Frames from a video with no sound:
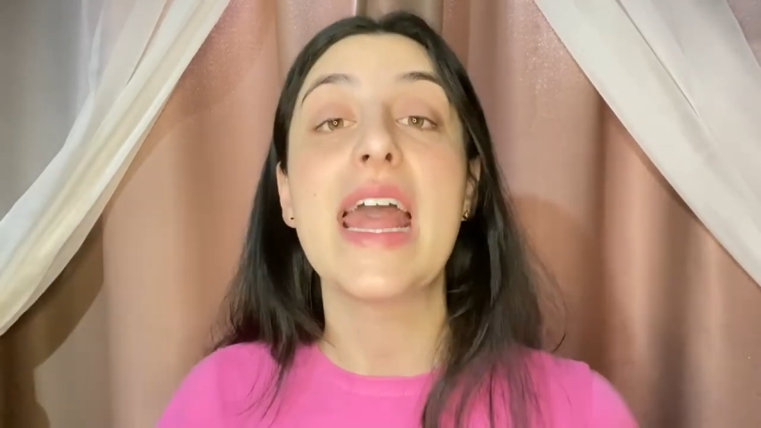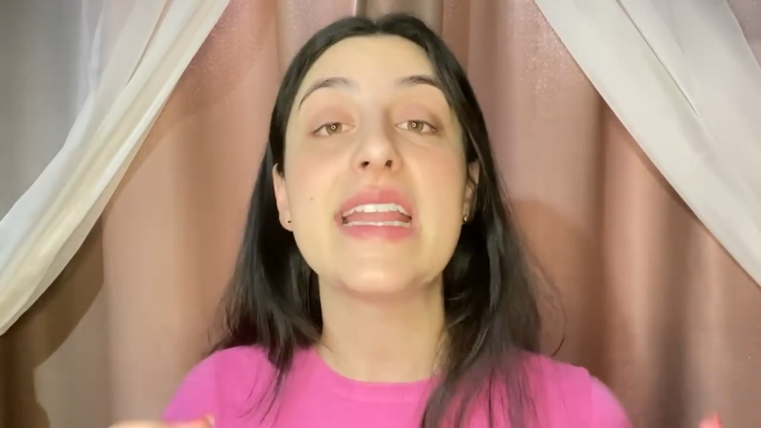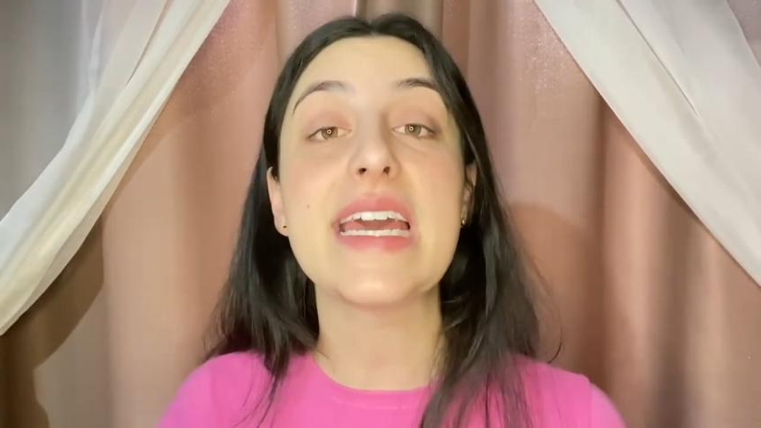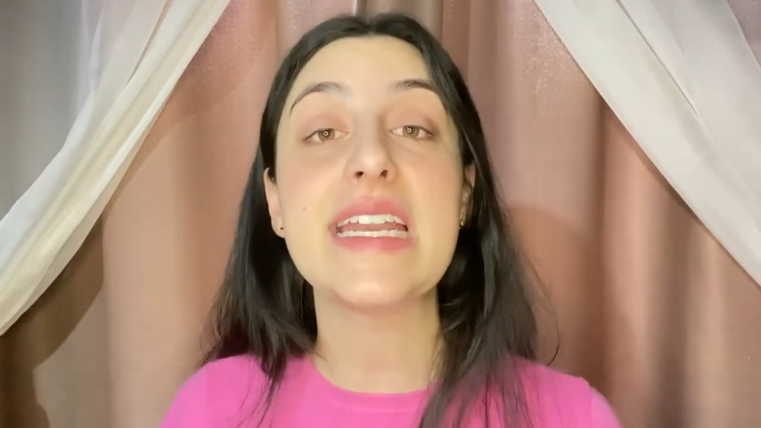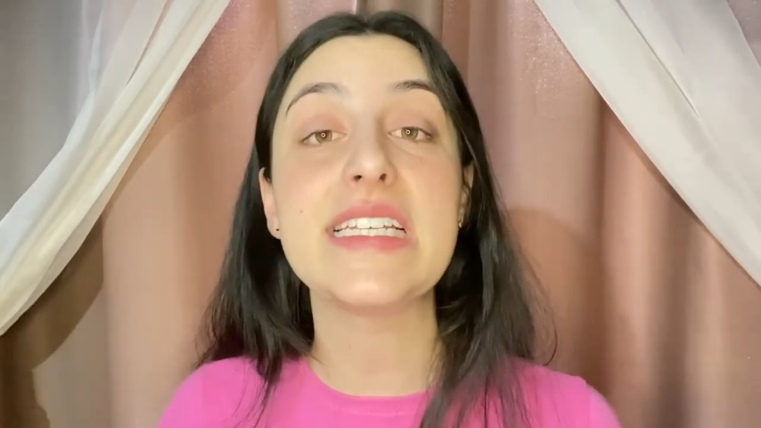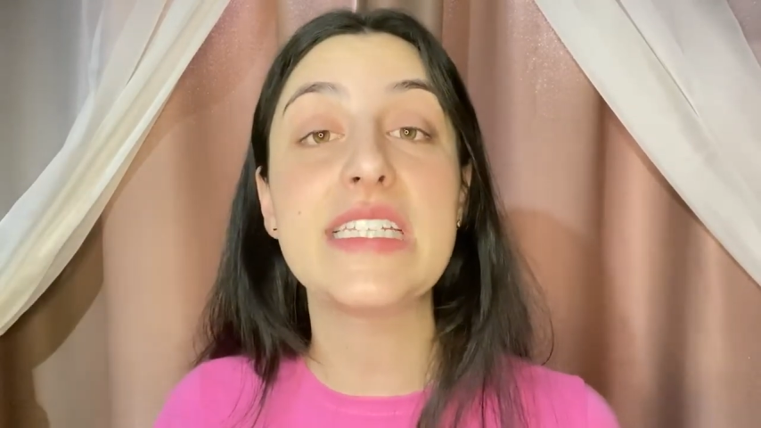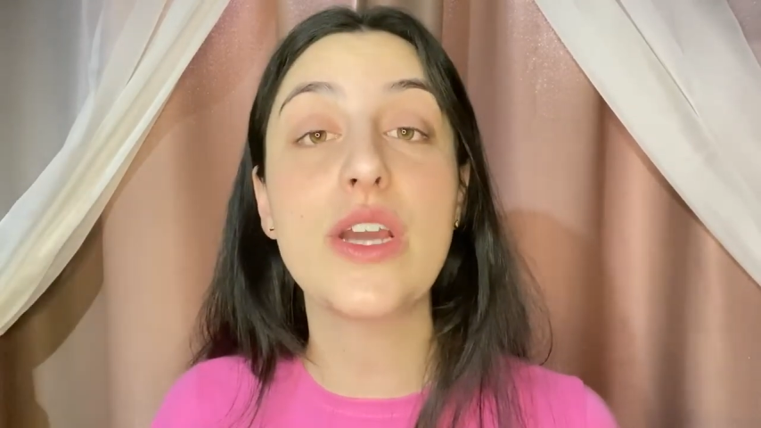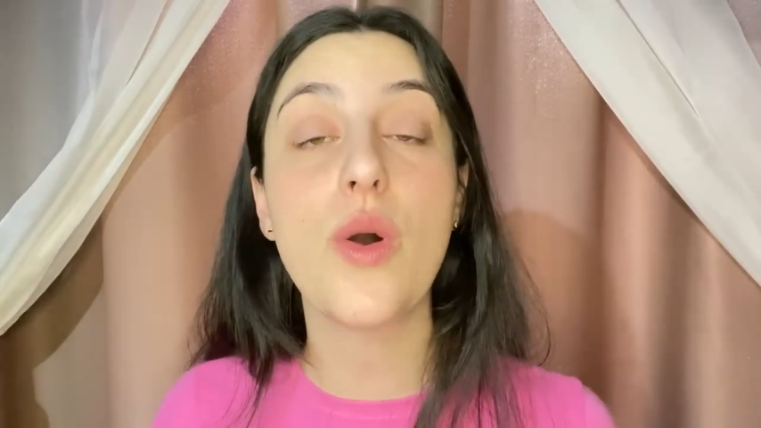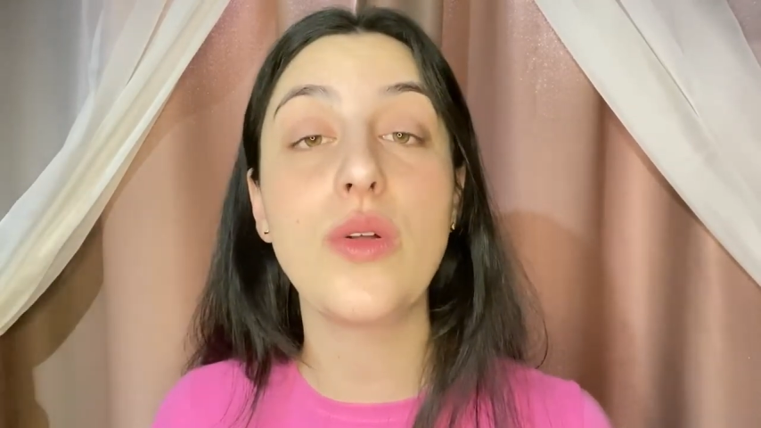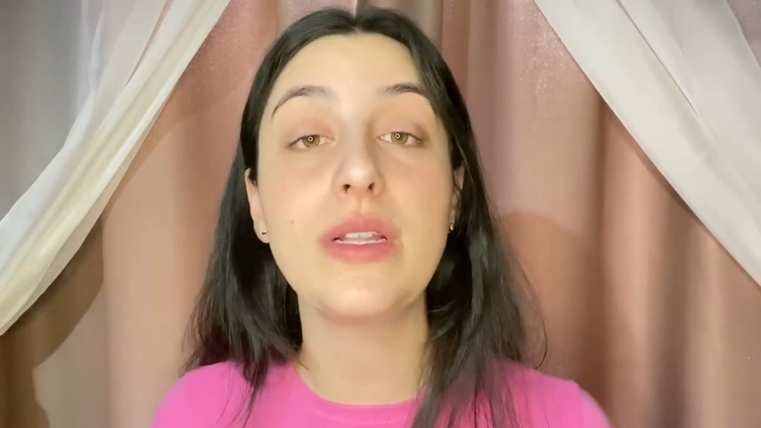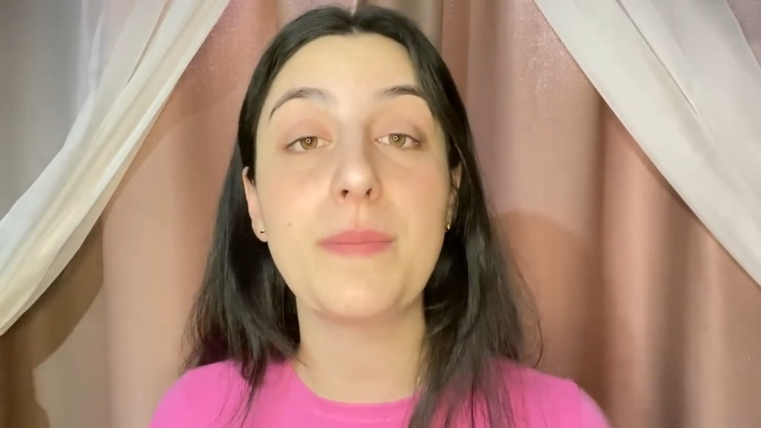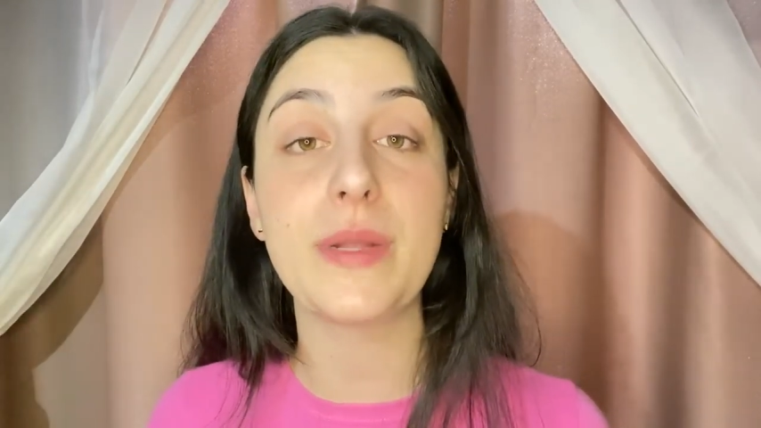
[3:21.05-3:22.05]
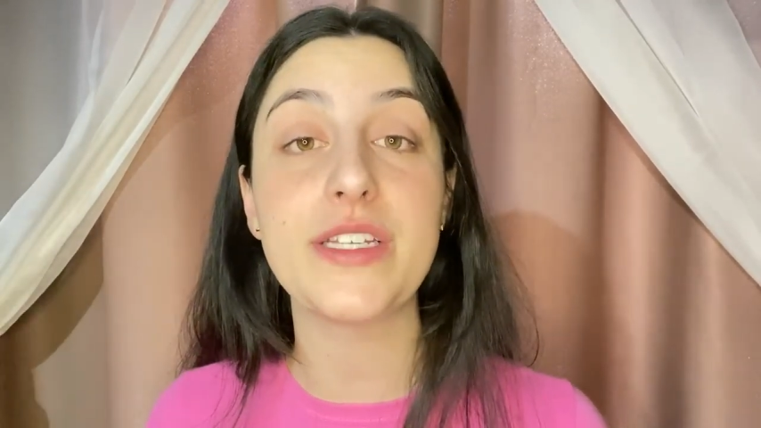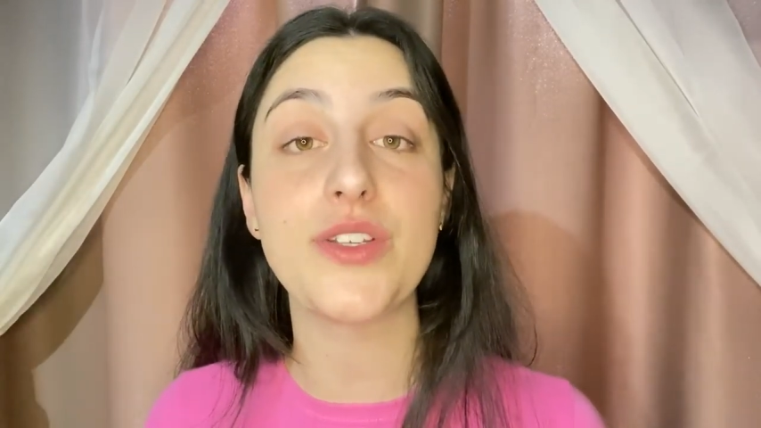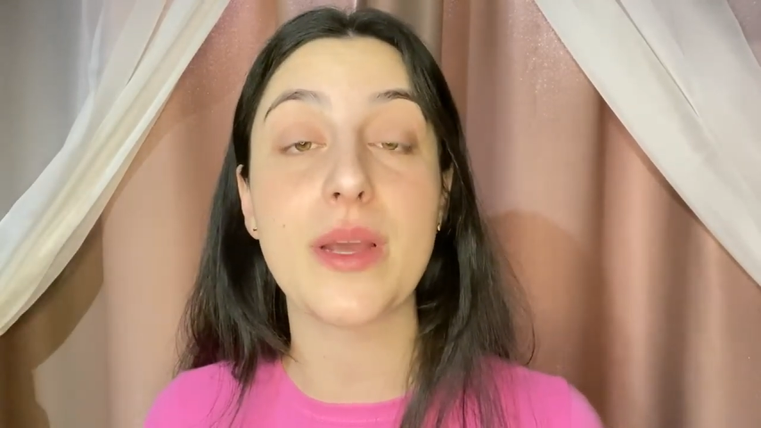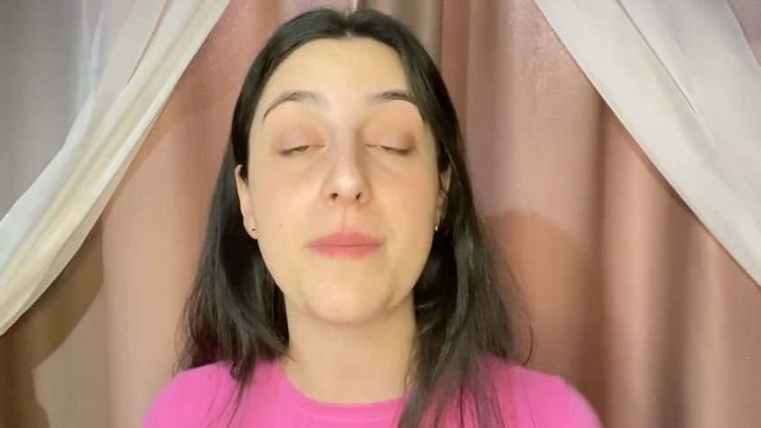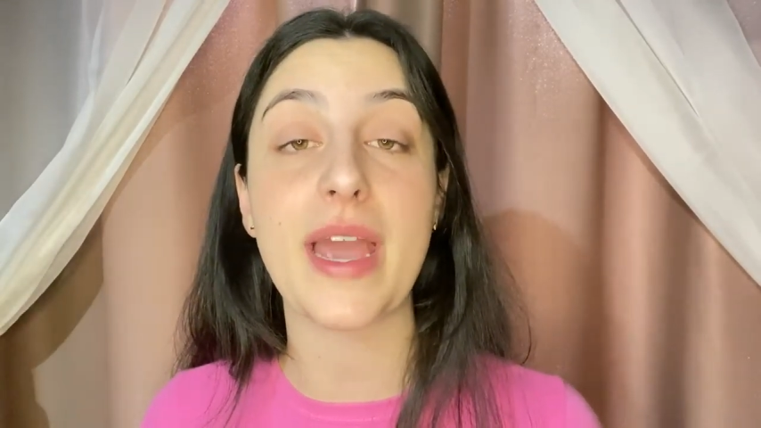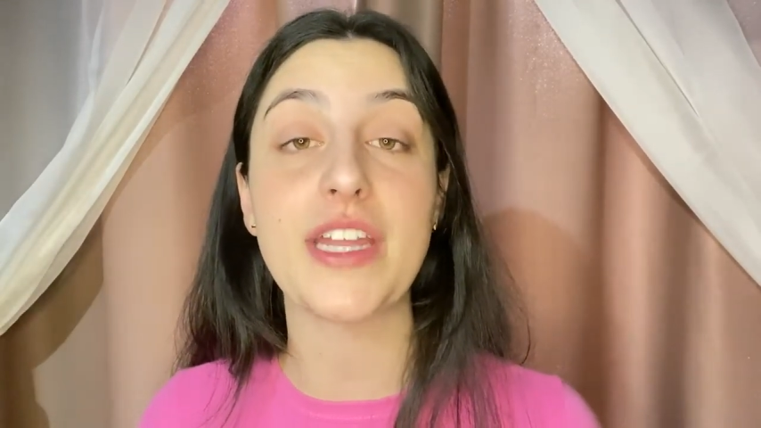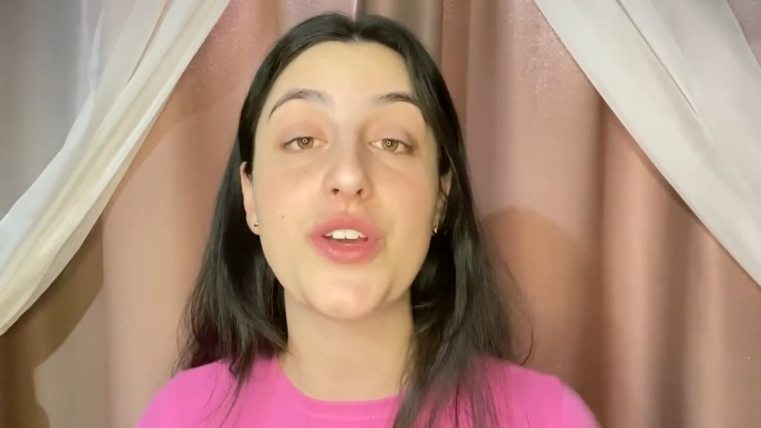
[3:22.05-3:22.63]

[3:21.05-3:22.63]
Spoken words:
And that is the only place you can buy